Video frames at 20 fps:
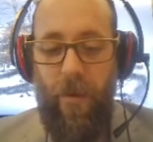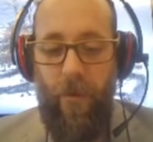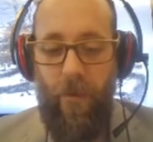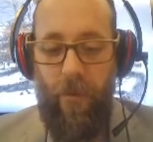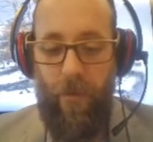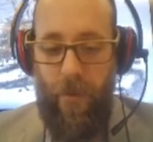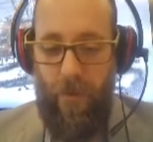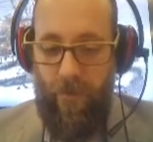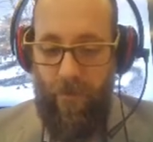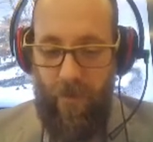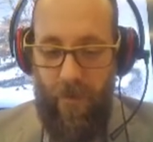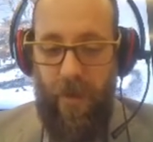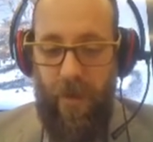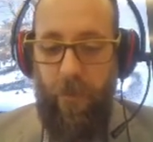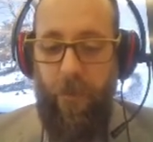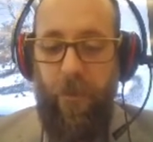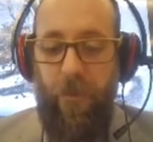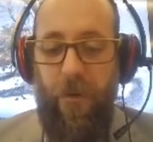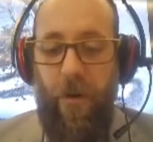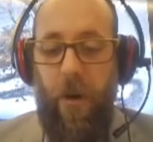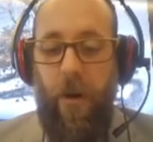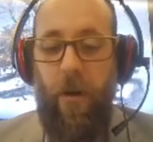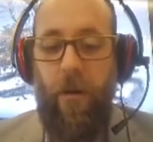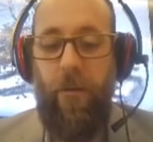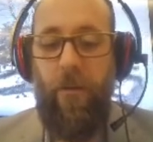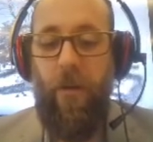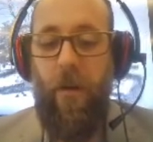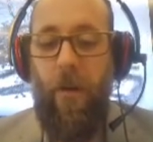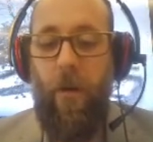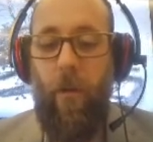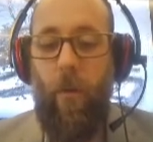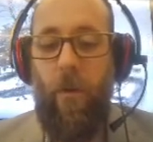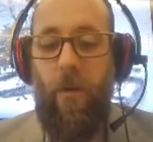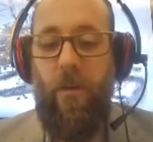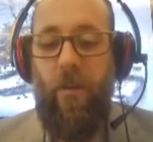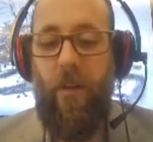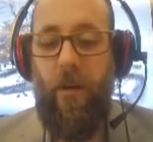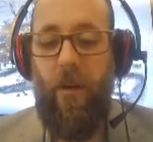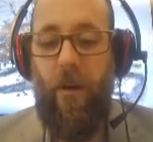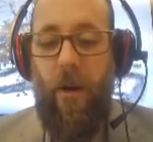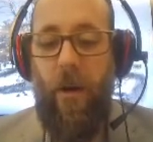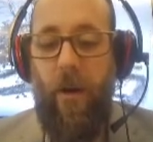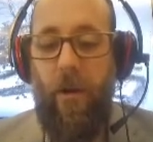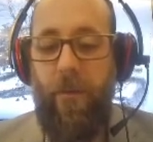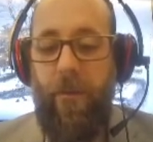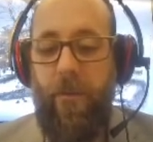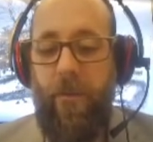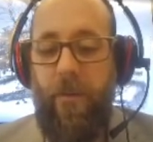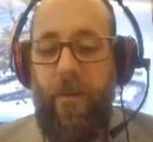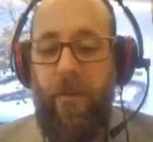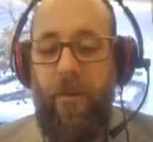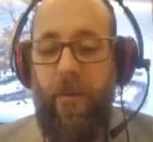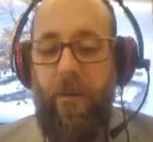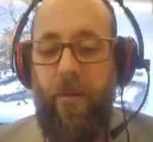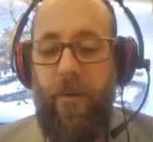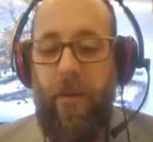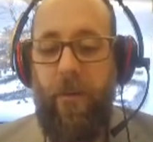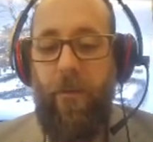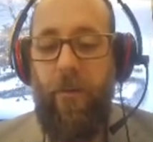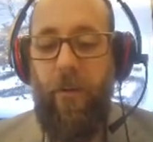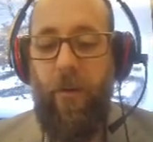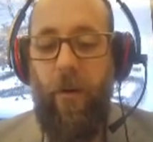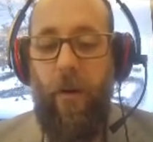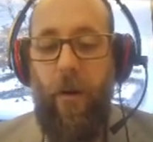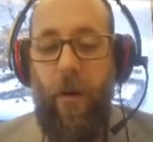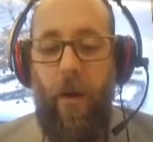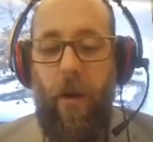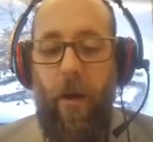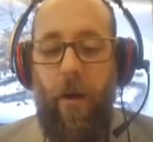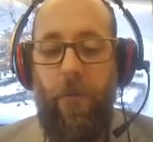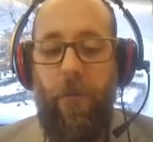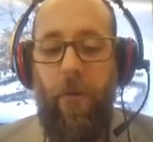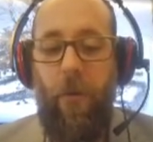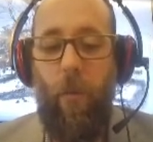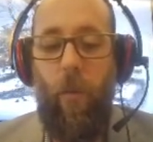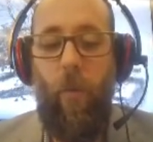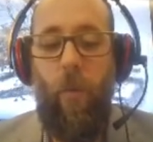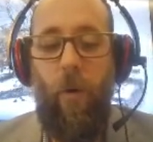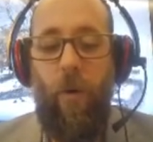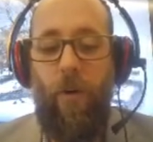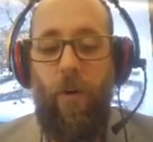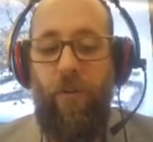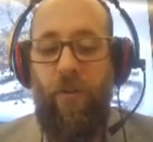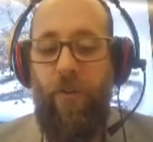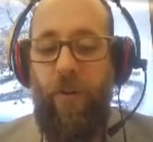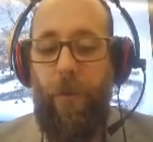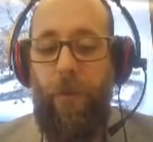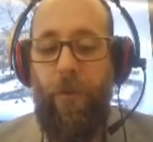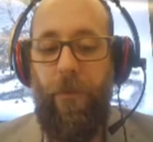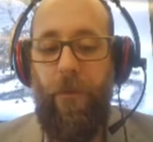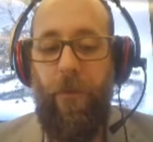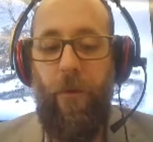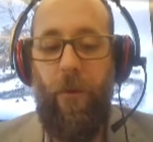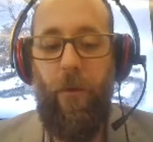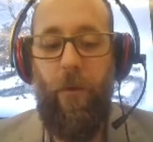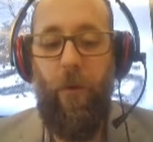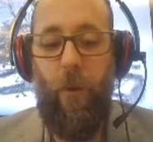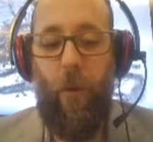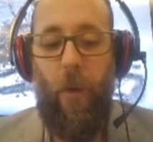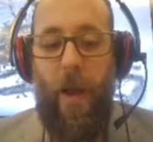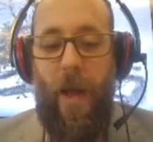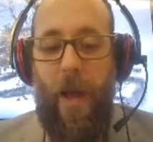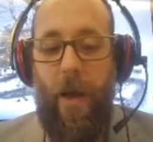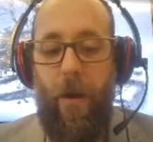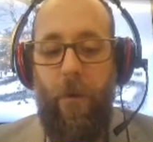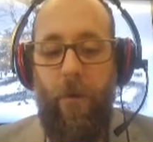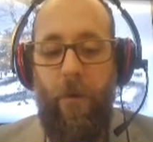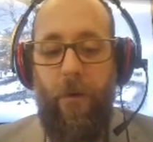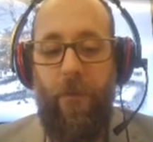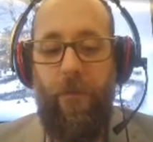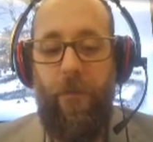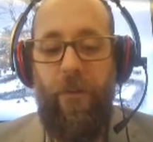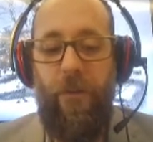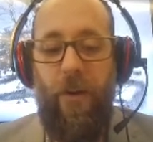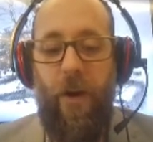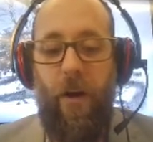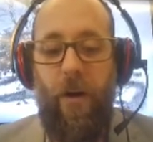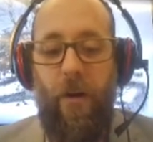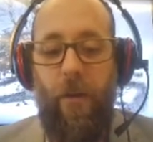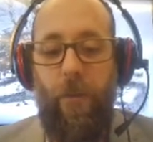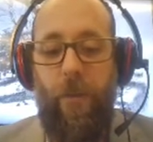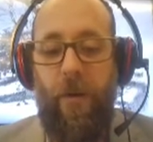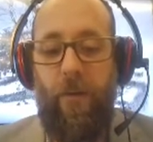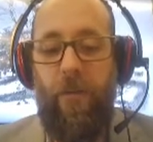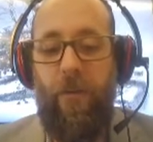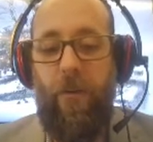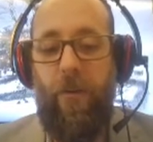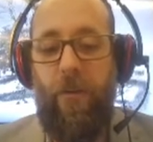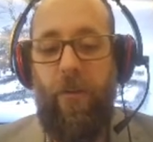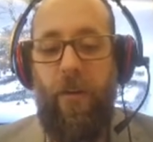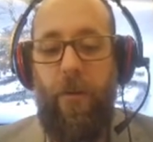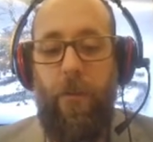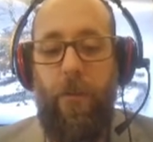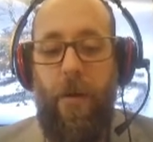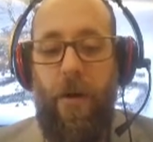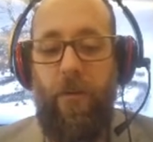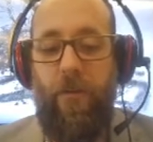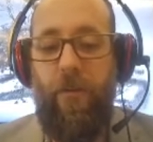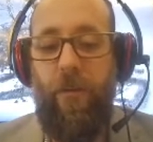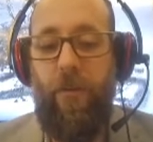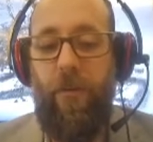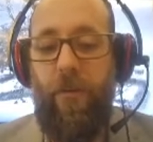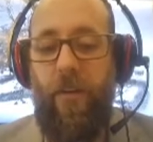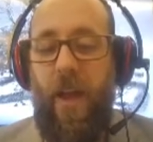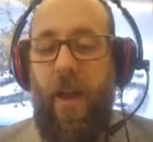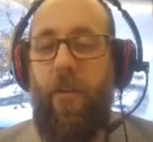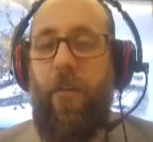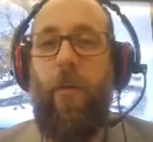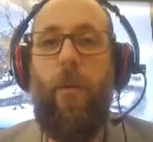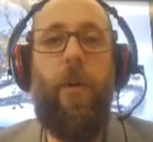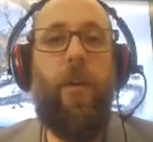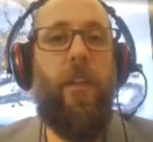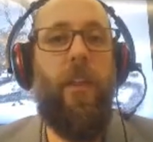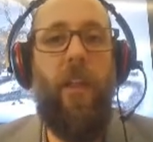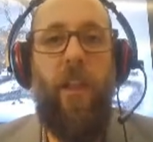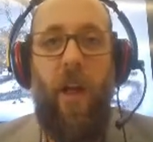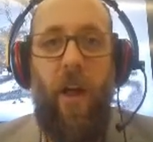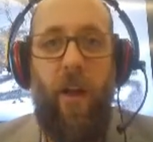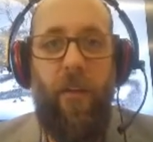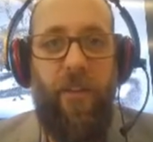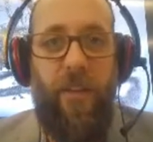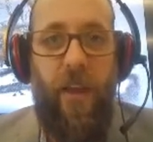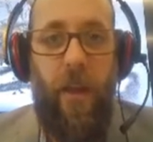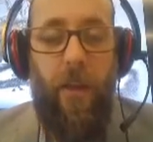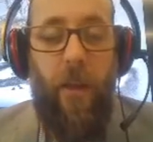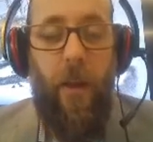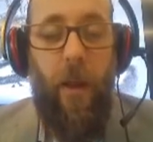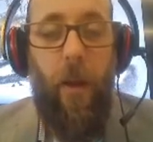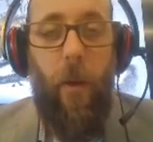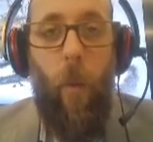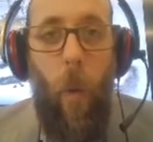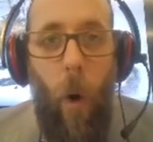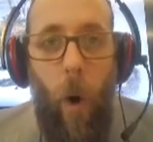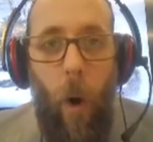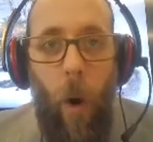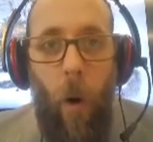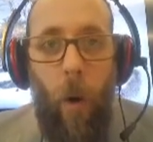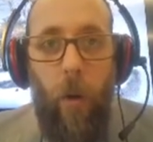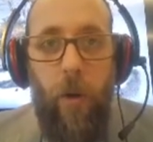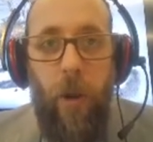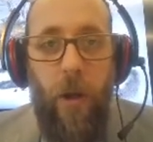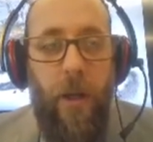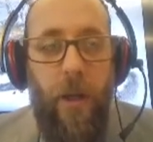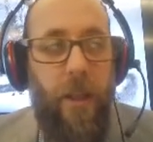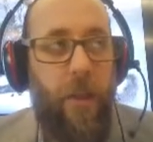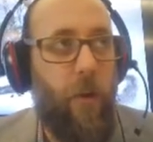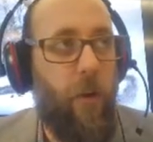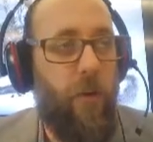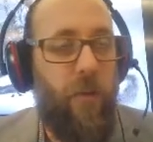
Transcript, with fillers: that's the team of dogs, was the constant center of a worshipful crowd of dog busters and mushers. Everyone loves the, they're like, whoa, look at those